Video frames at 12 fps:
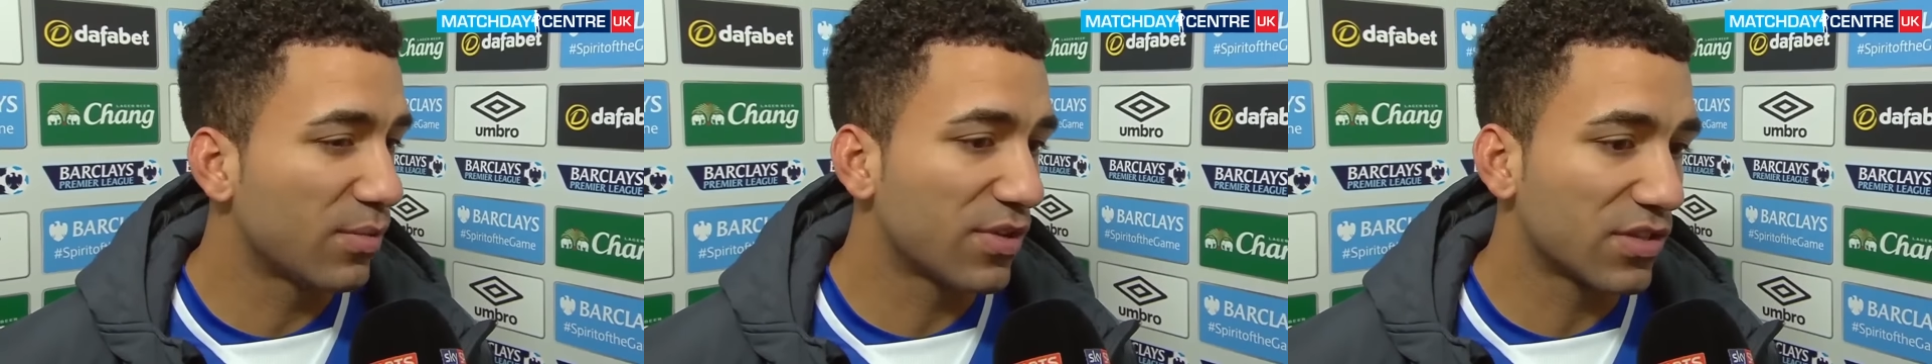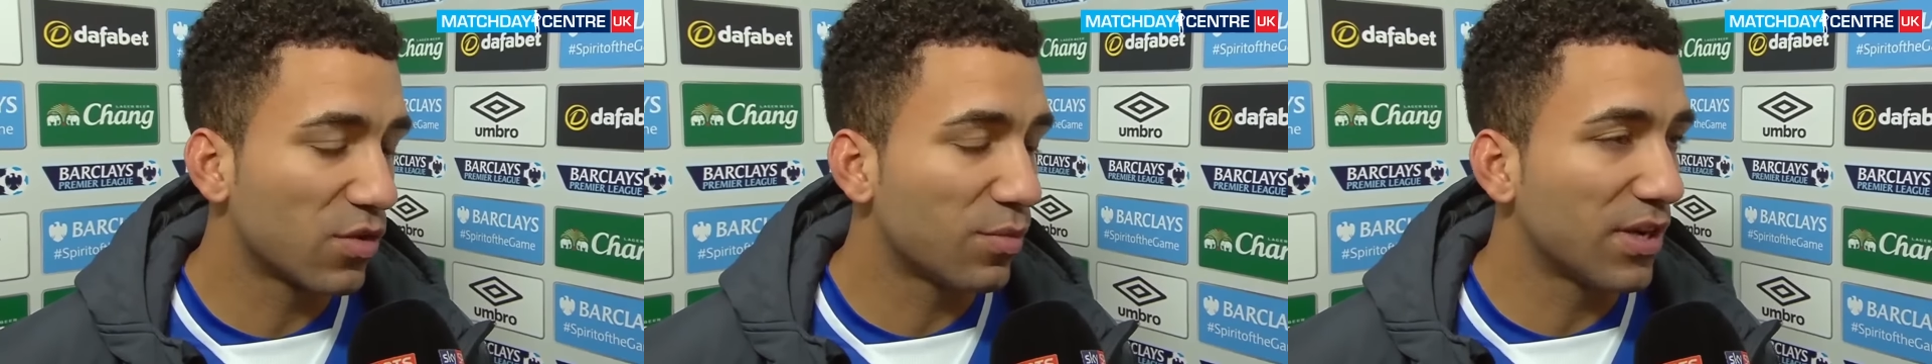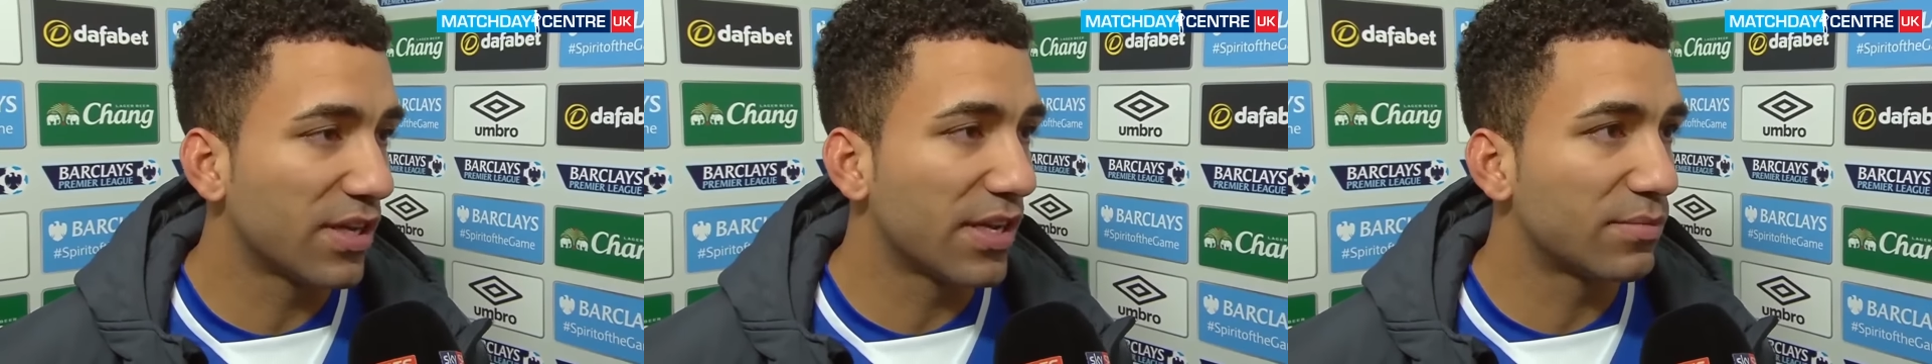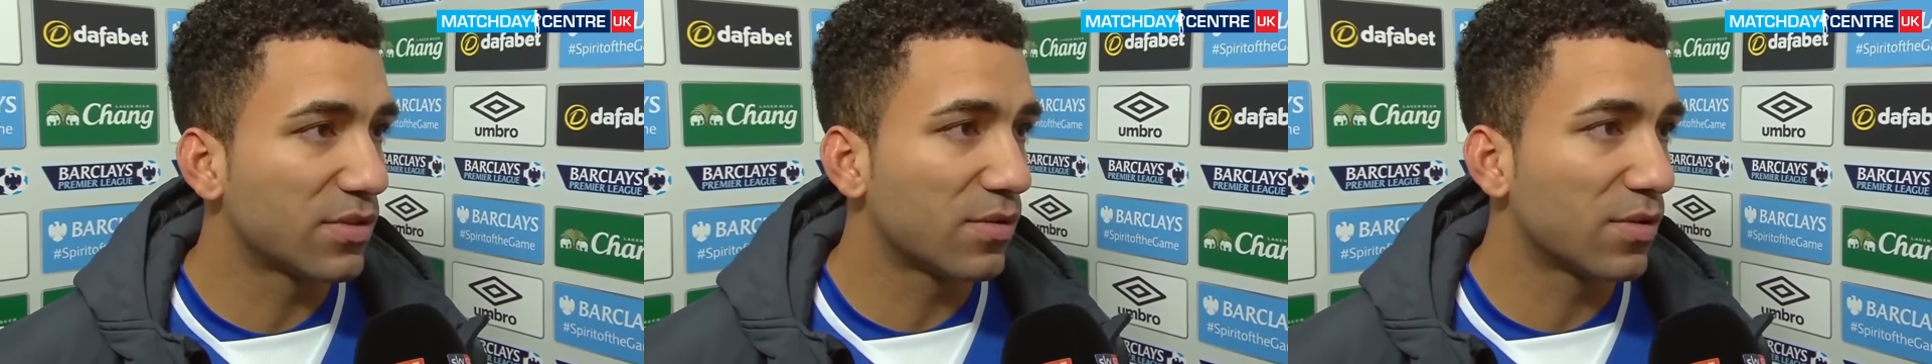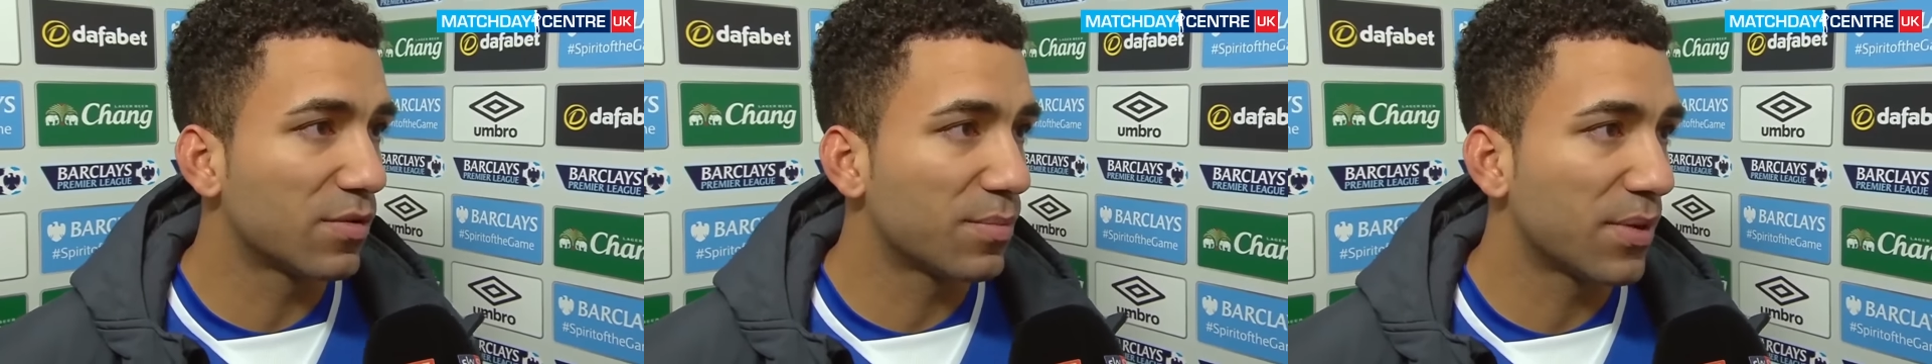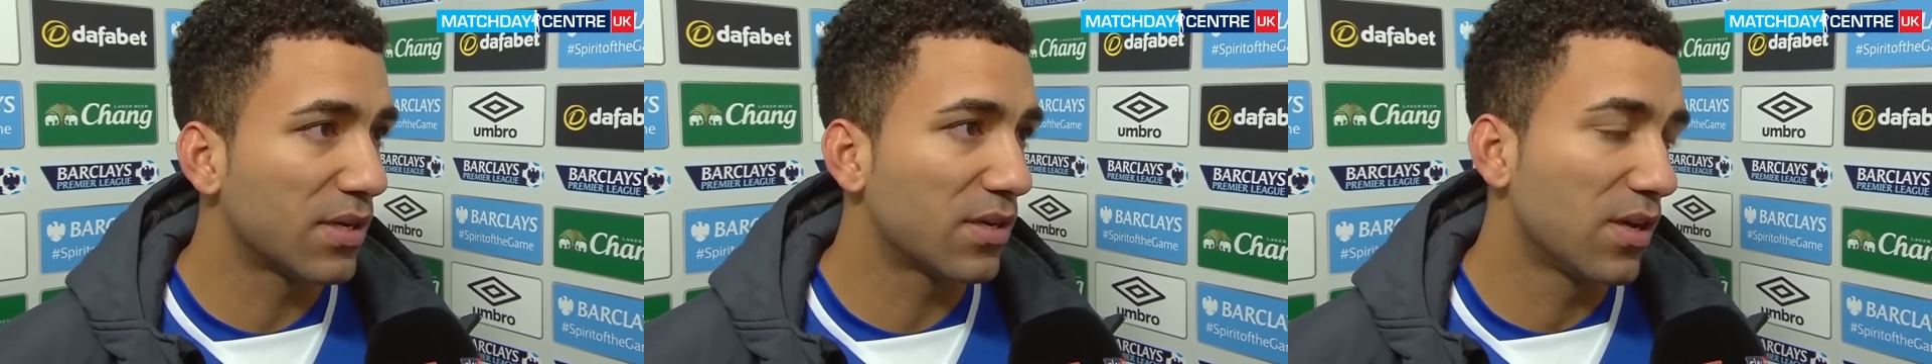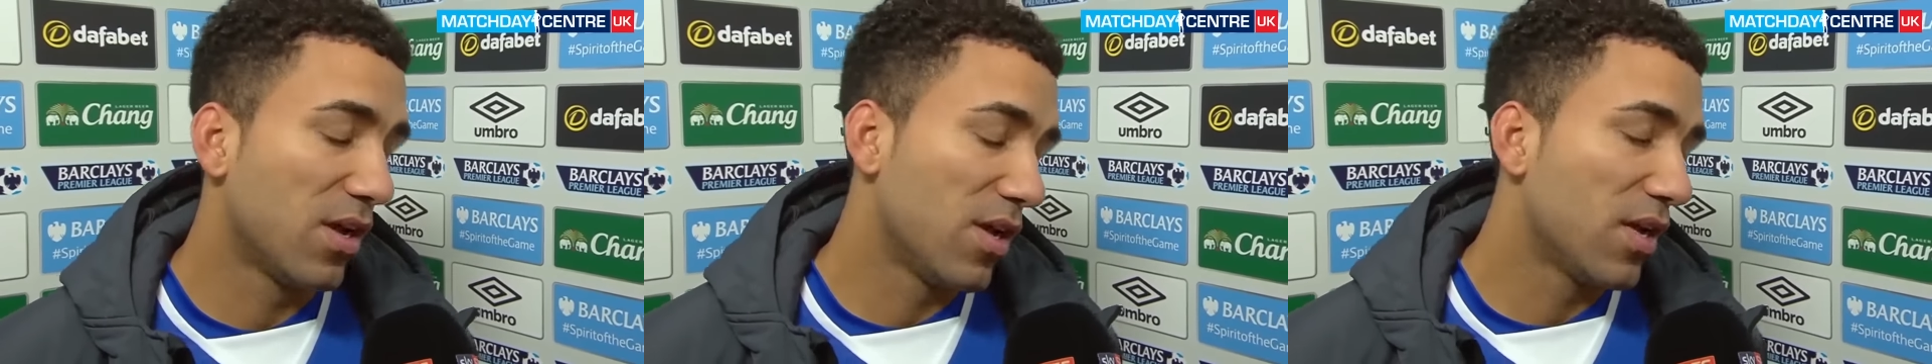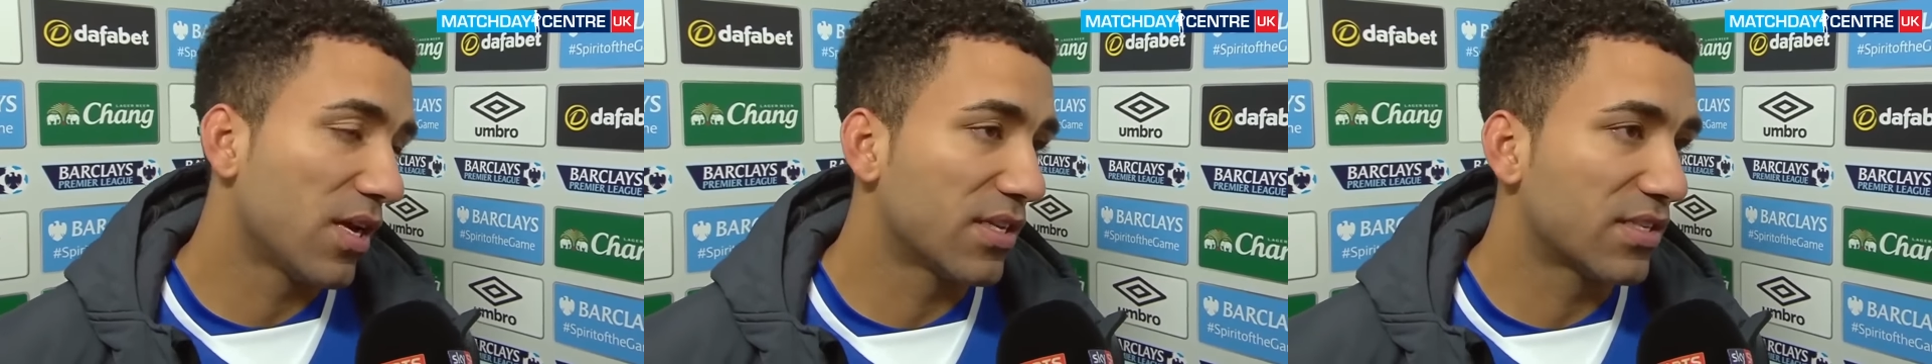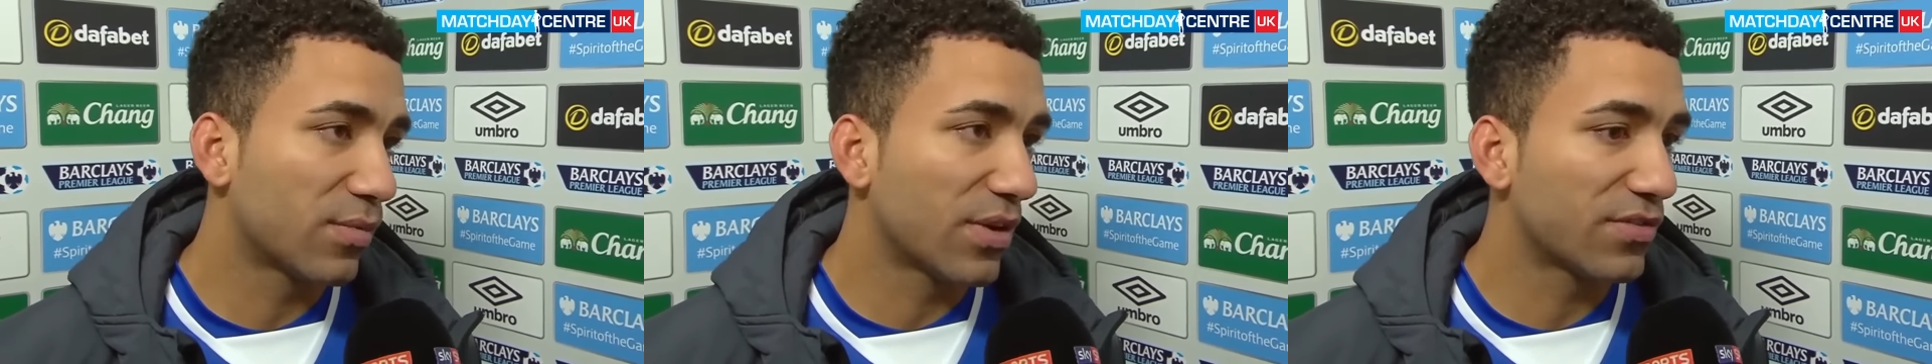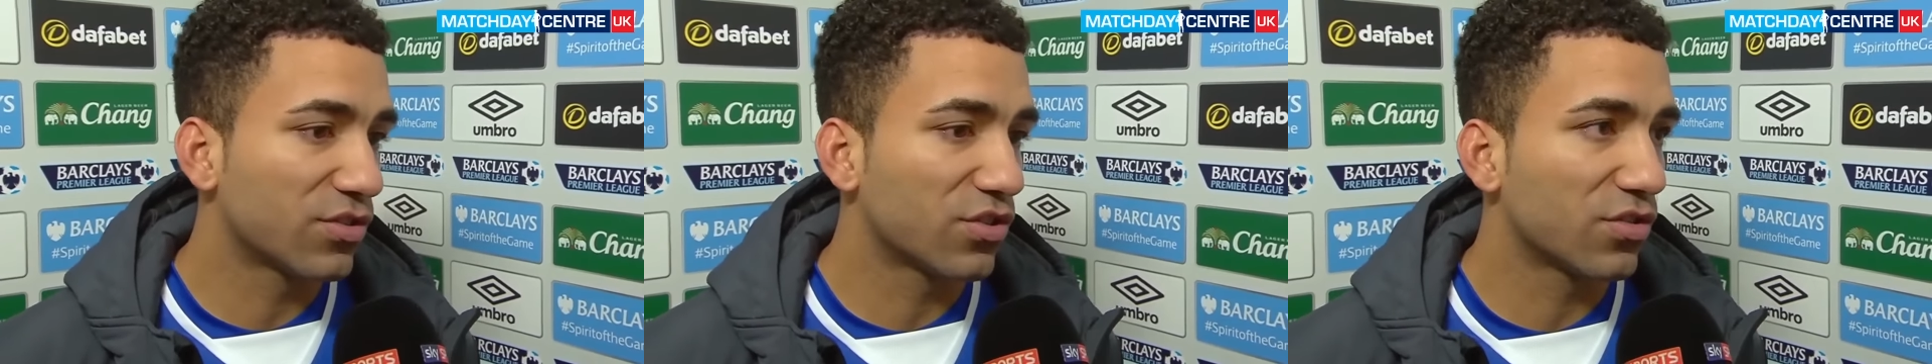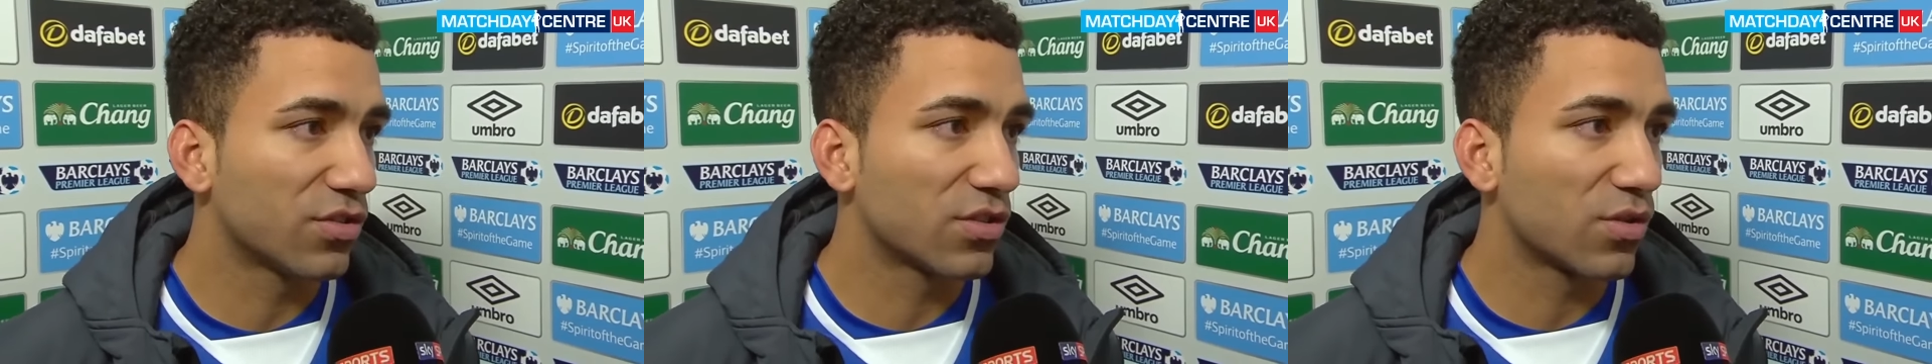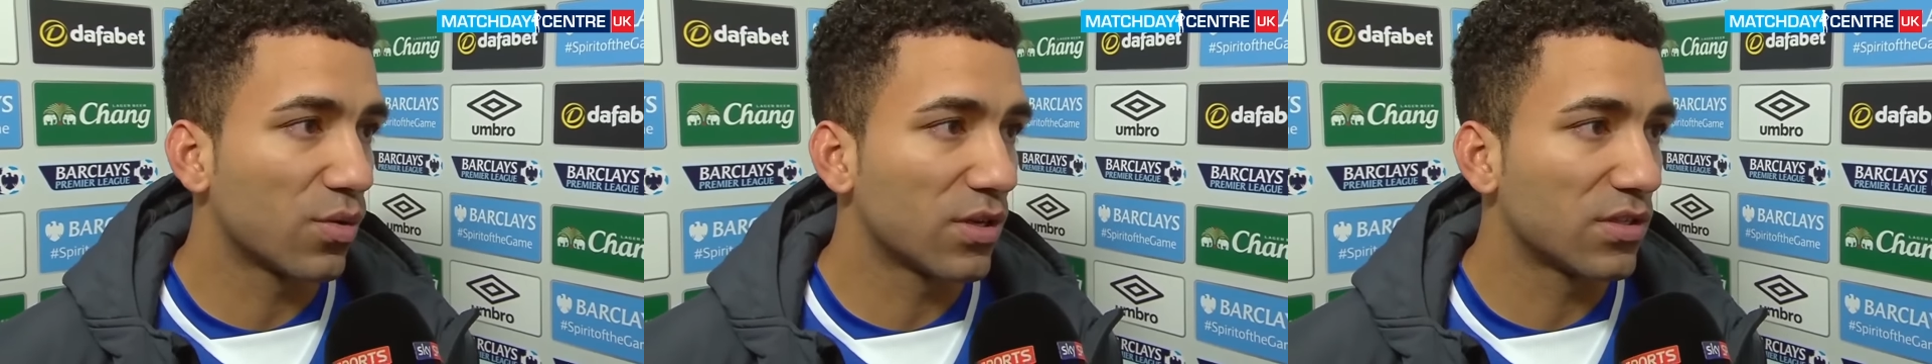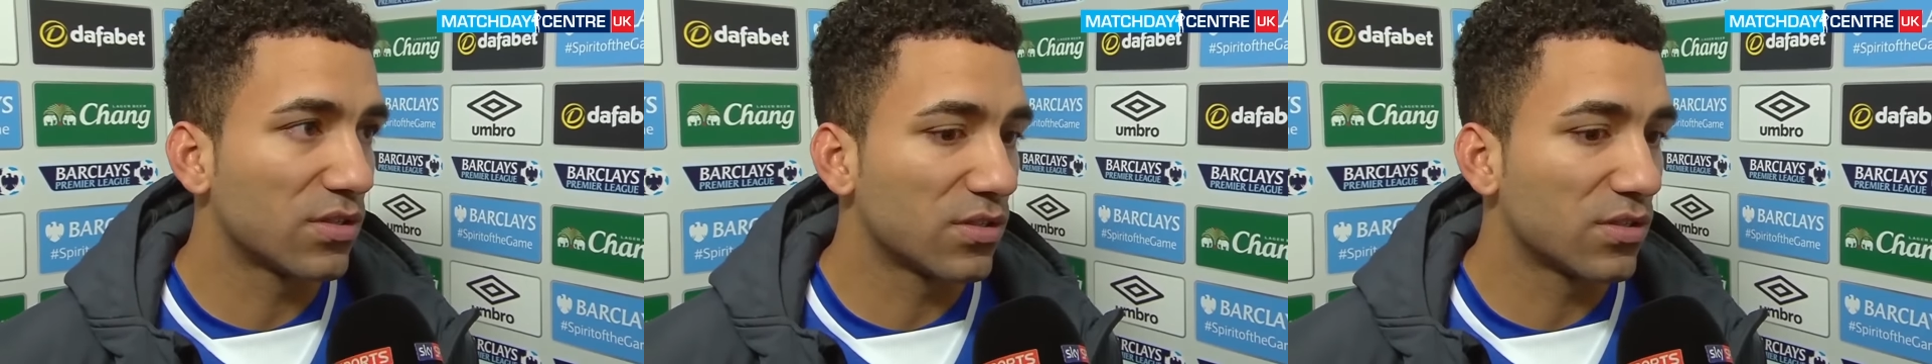we've got so many games coming up, and like I said, we have such a good squad.